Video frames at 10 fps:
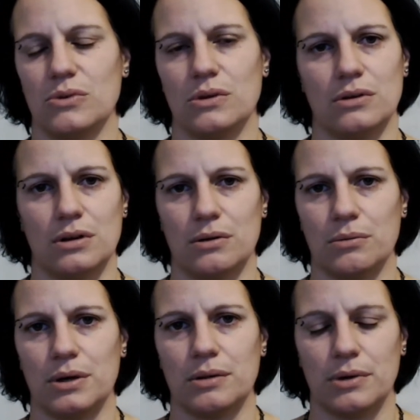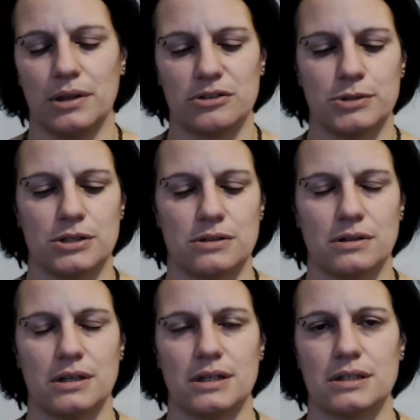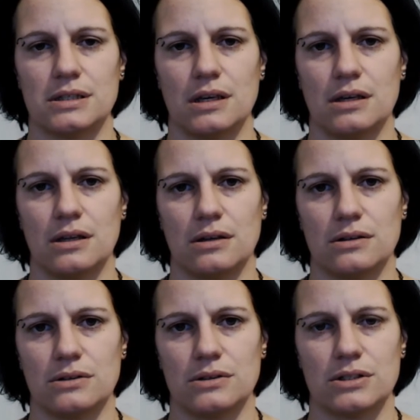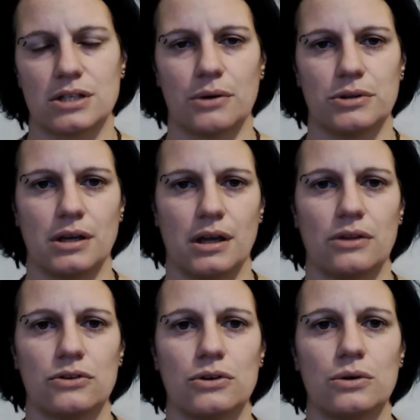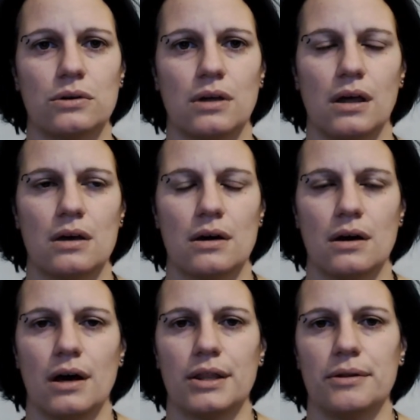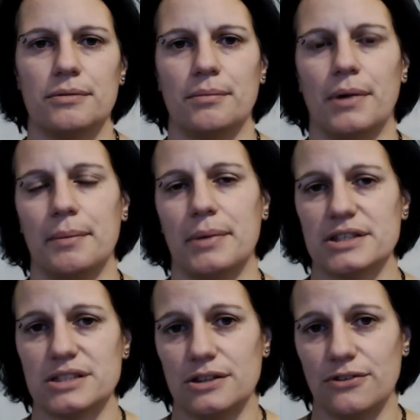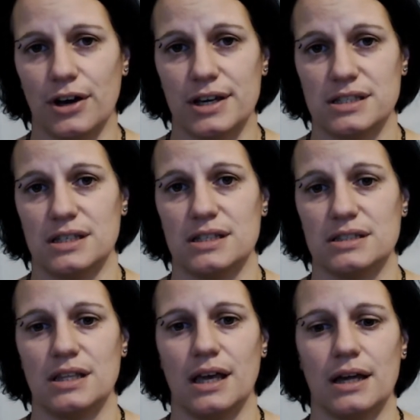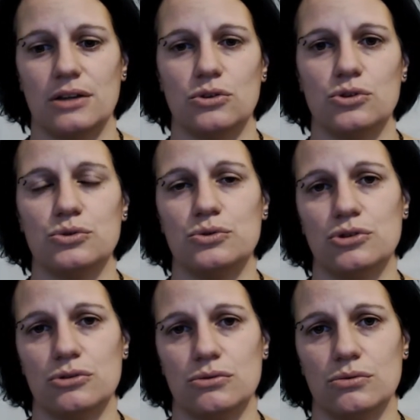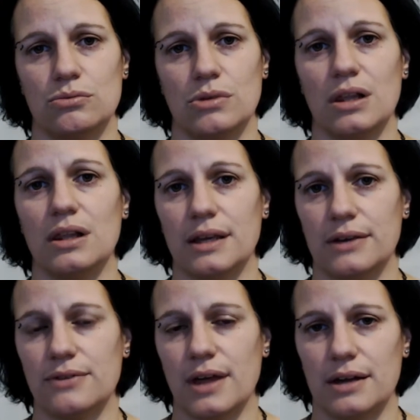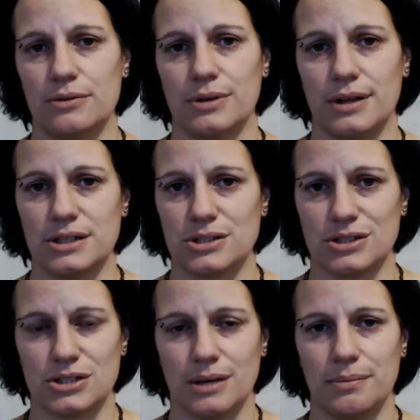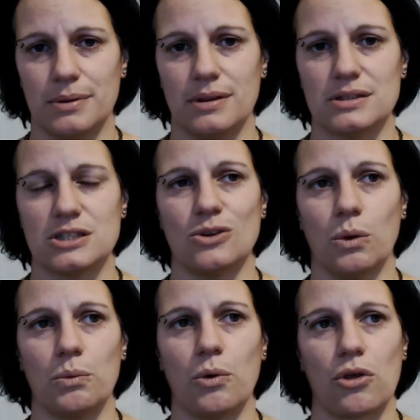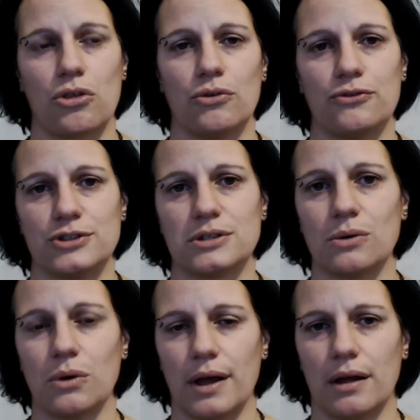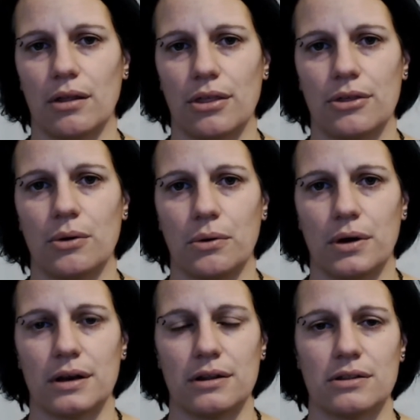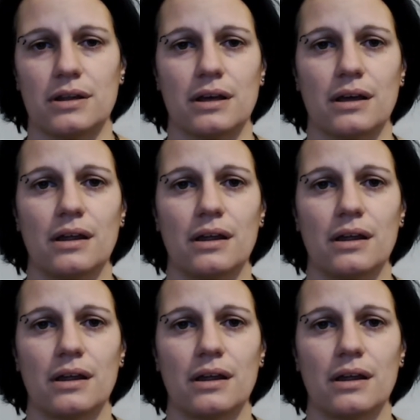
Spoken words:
when this person is shouting at you, my best advice is that you do leave that relationship. It's not worth your physical health or anything